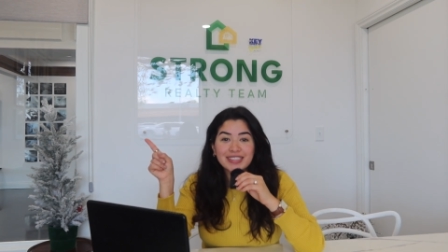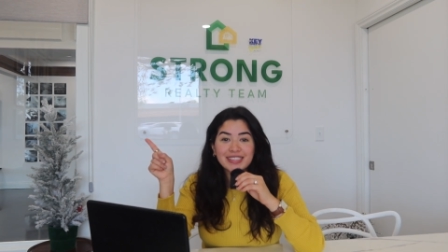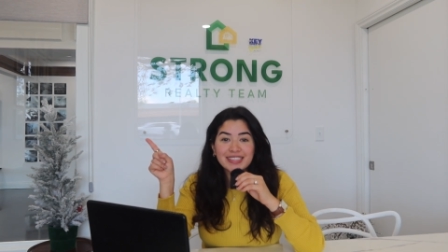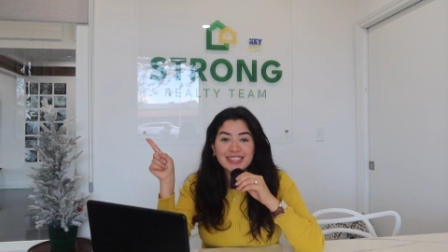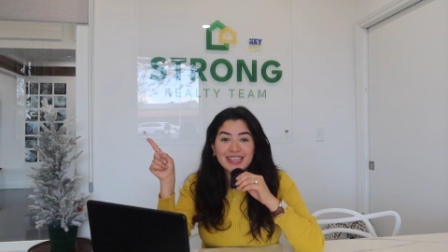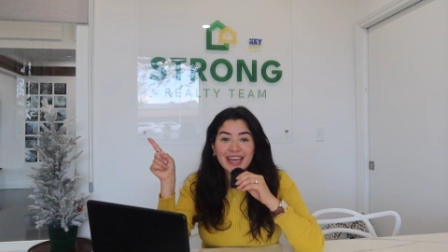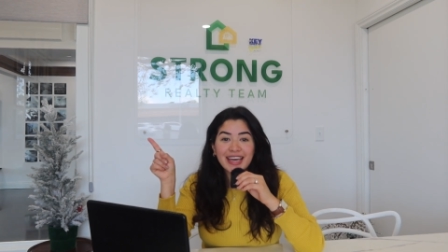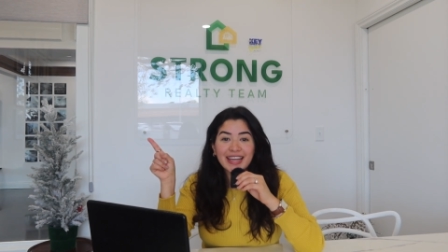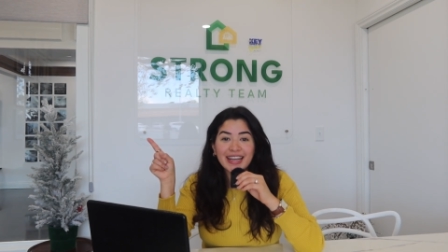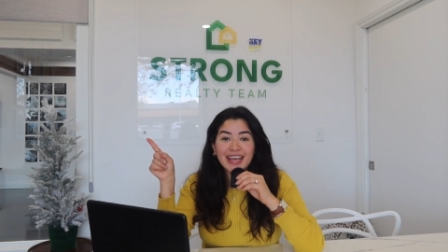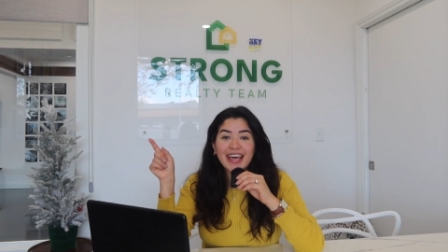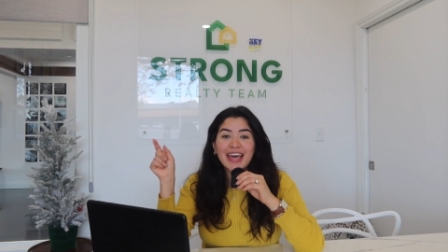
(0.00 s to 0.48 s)

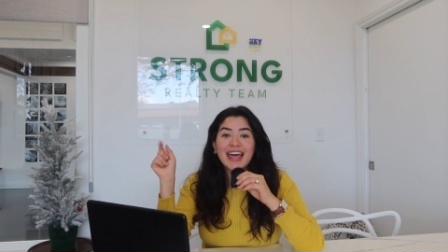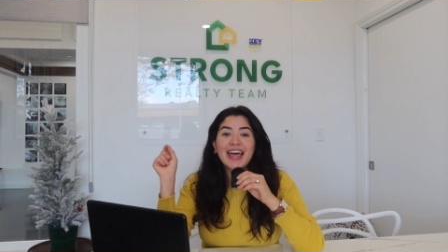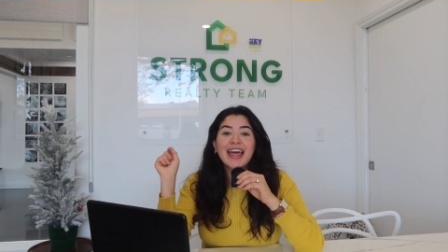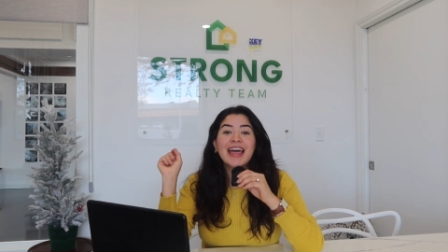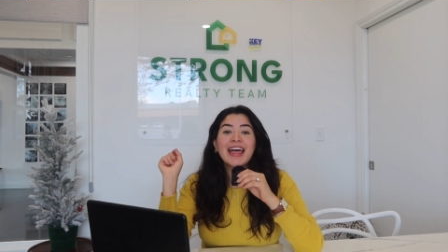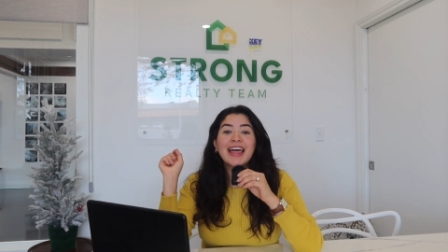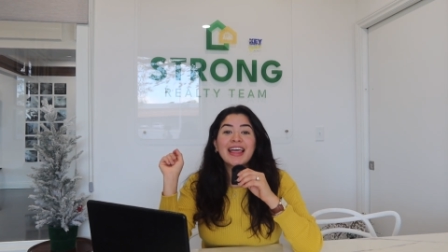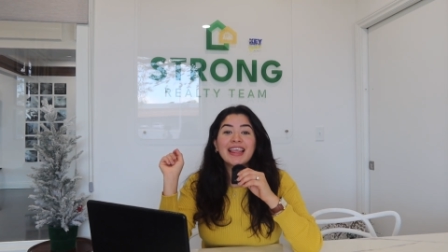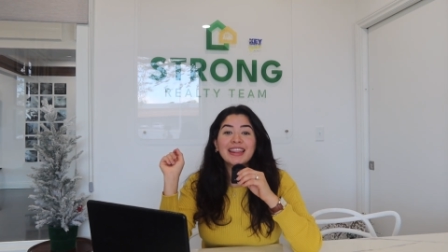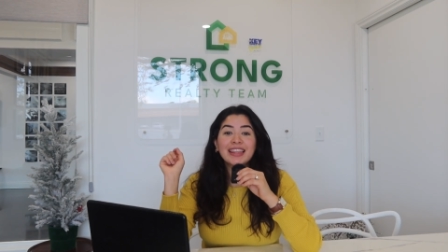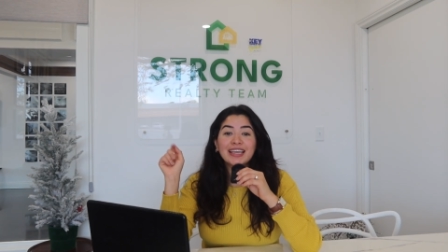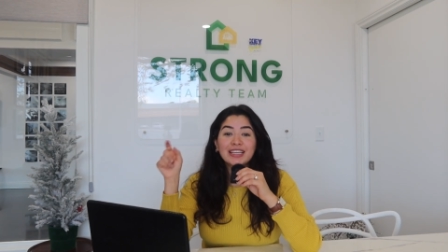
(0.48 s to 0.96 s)
Indiana
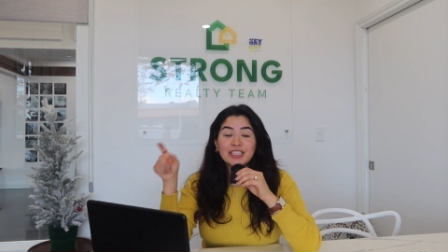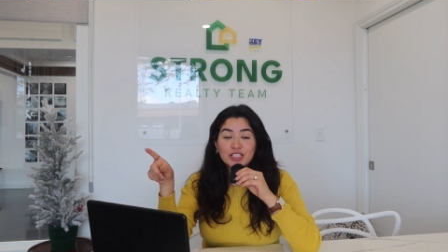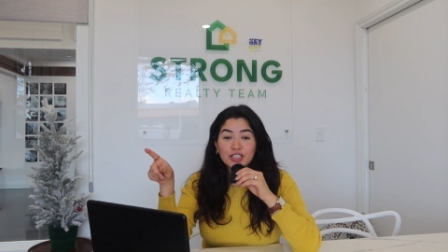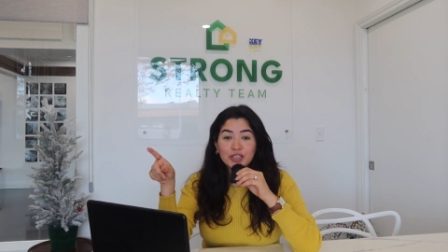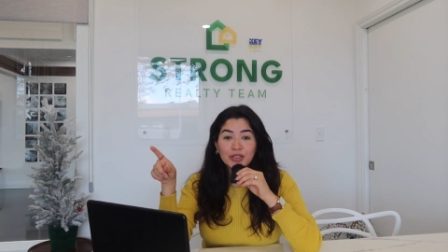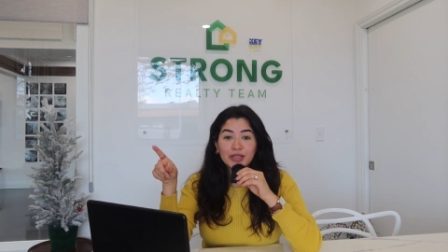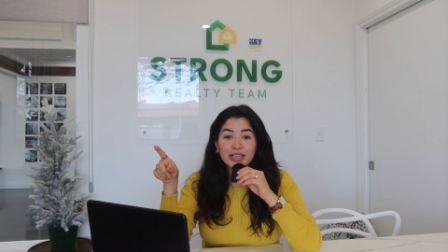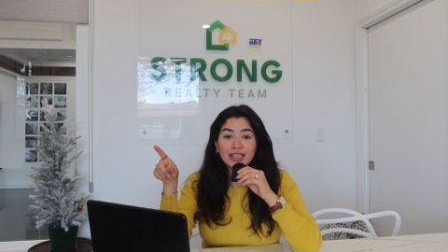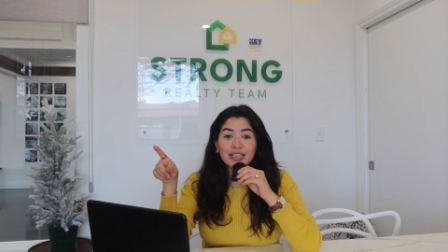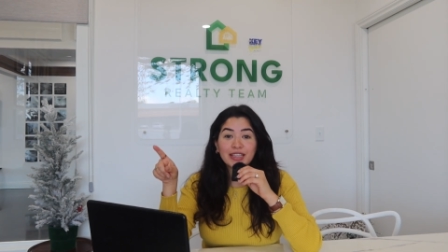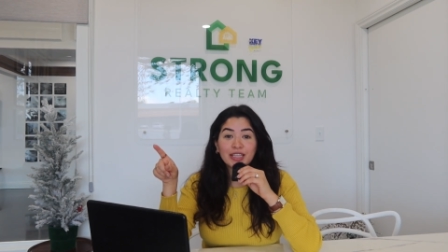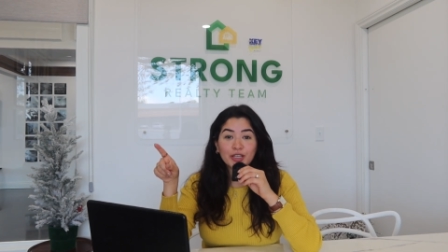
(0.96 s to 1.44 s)
than
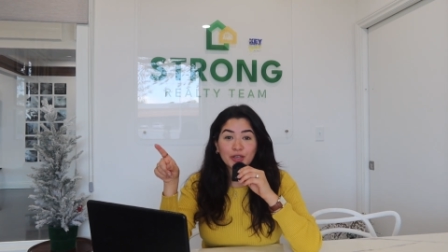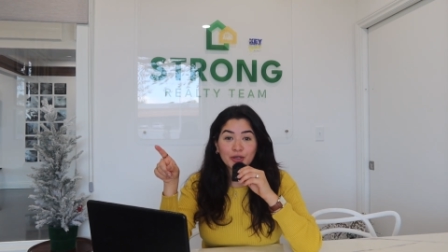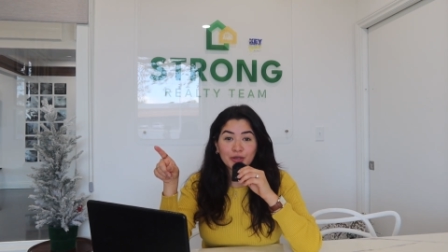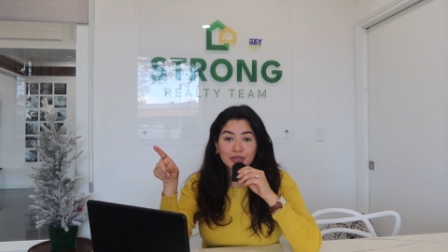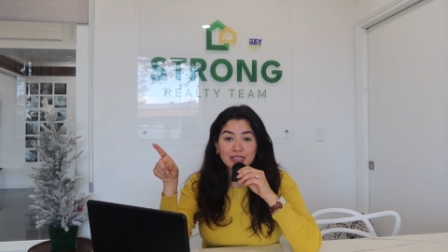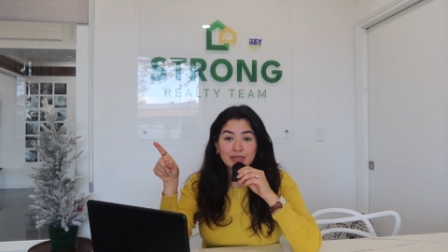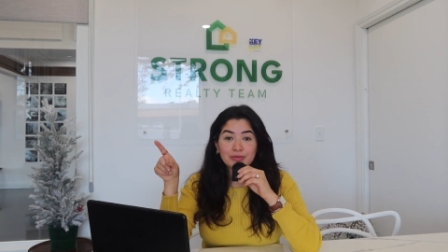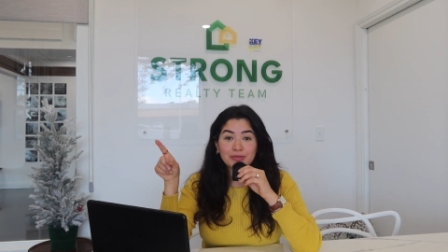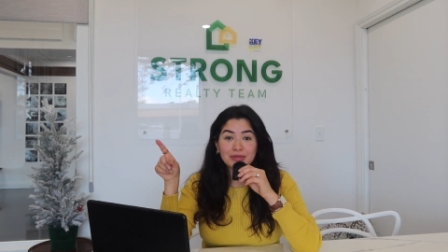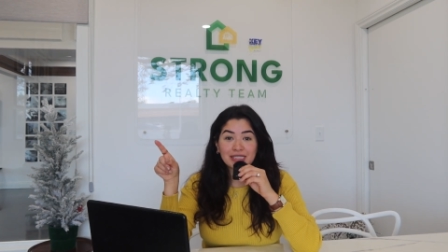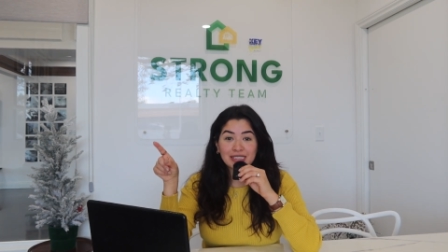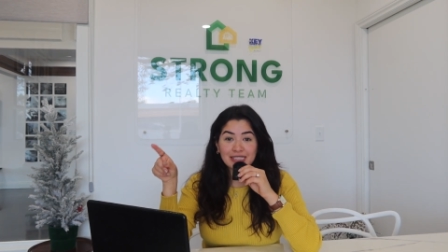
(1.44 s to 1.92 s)
during the
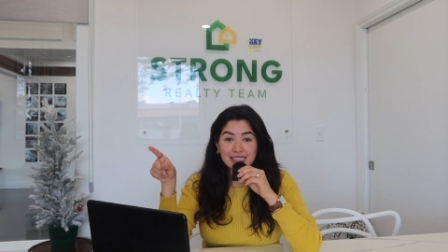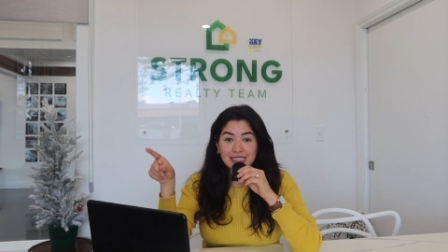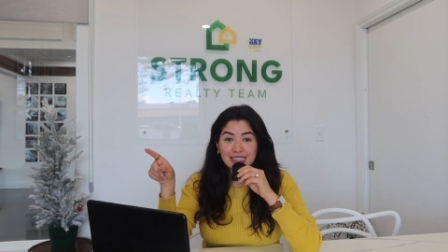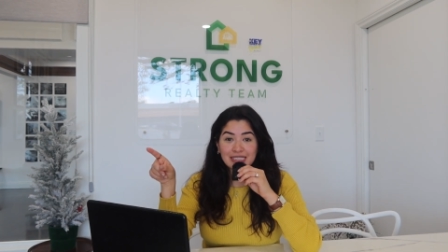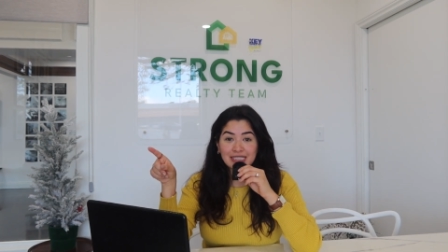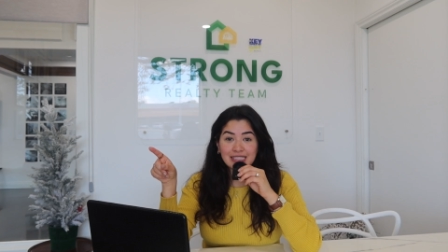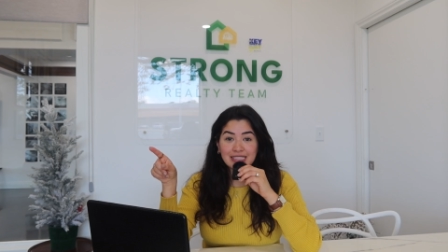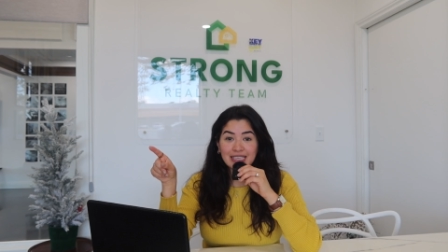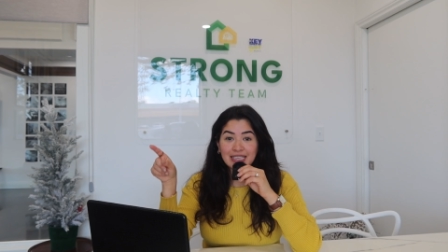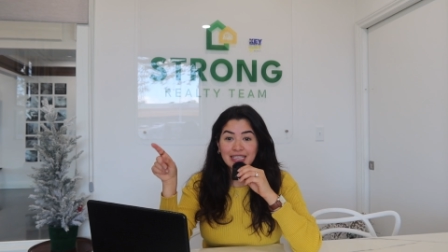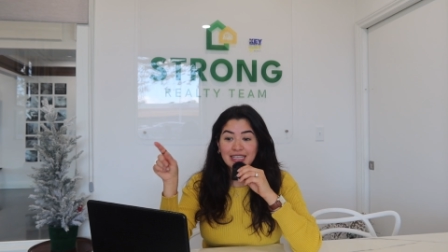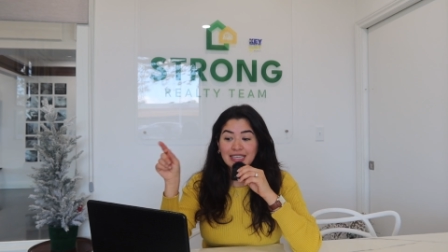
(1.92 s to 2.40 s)
Christmas
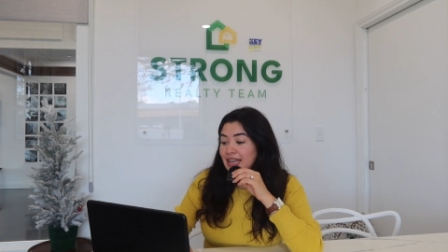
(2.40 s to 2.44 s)
season?